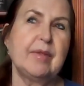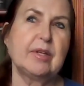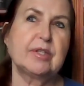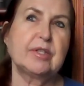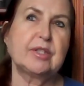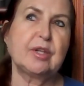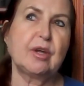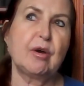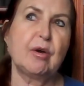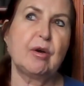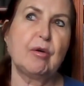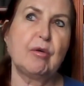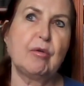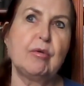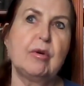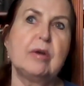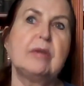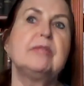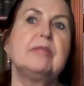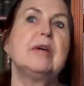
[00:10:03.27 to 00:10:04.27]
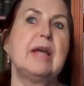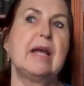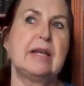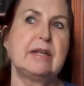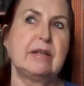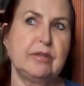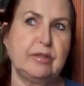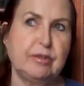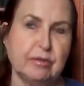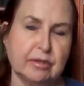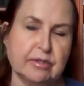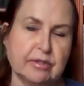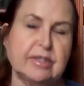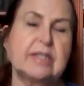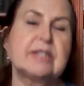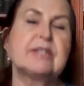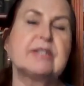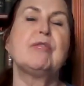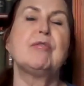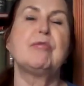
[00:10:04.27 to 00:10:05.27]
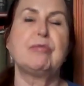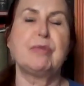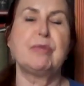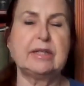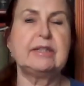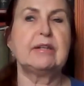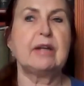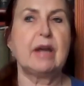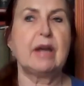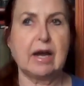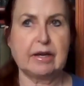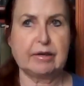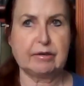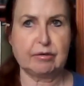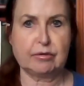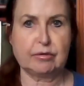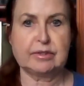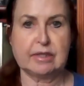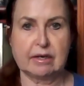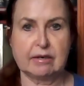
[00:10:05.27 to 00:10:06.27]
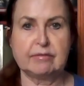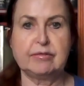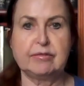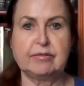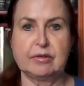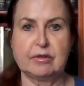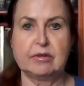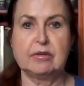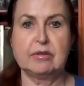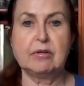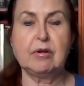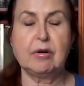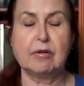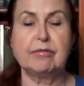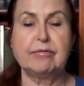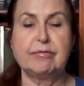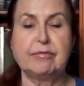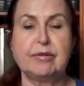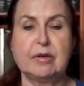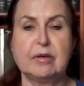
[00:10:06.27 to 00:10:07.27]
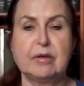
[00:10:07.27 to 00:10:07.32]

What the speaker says: So Uranus is already the higher octave of